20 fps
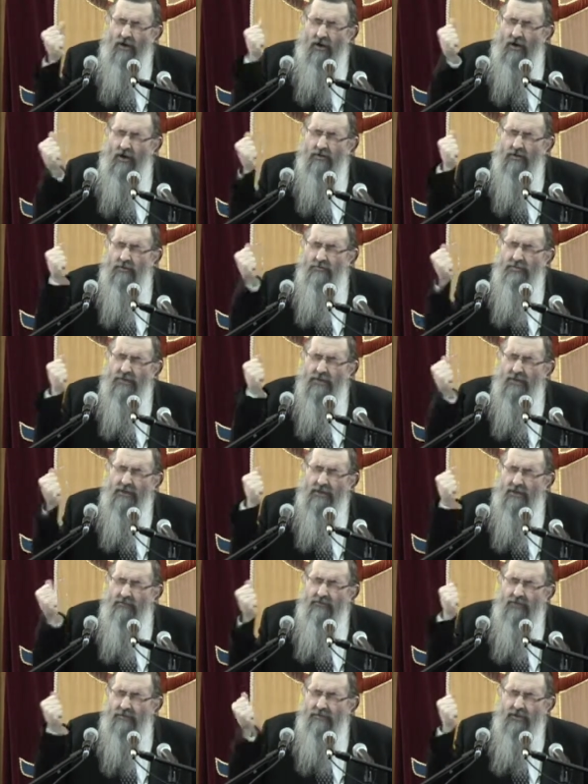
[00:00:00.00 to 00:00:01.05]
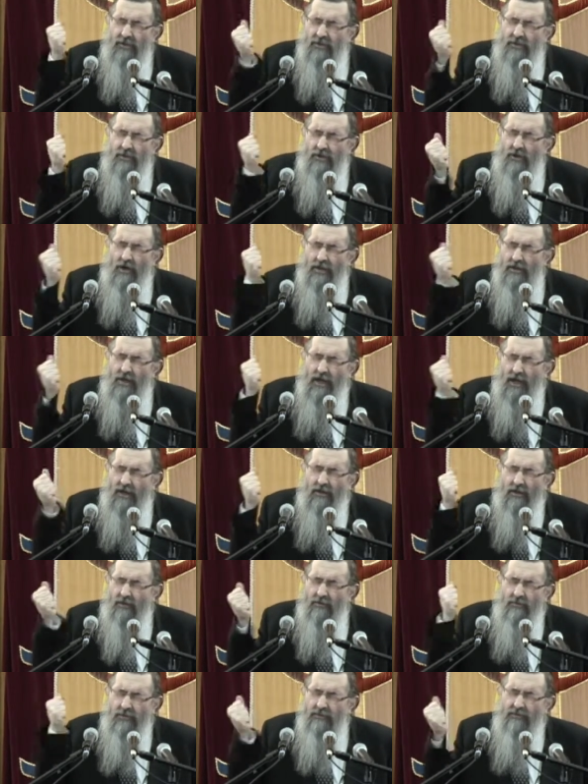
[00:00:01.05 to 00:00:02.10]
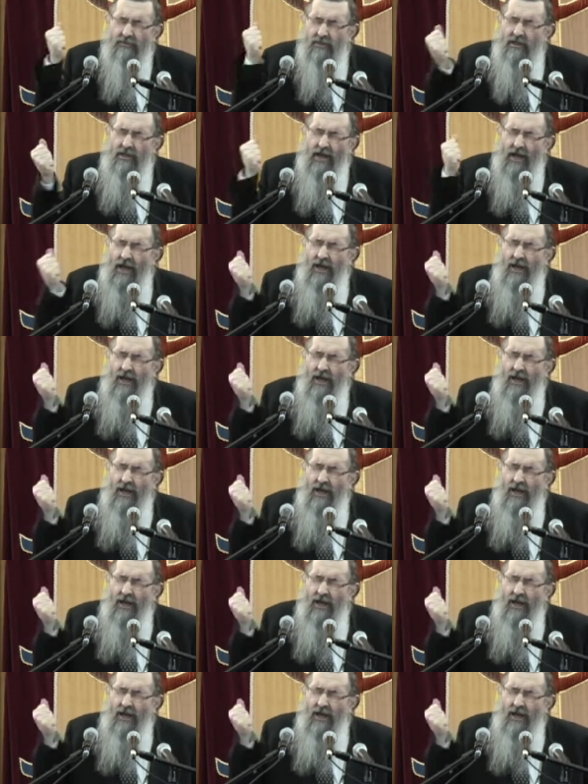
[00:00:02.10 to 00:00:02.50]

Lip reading: unbelievable koyach which the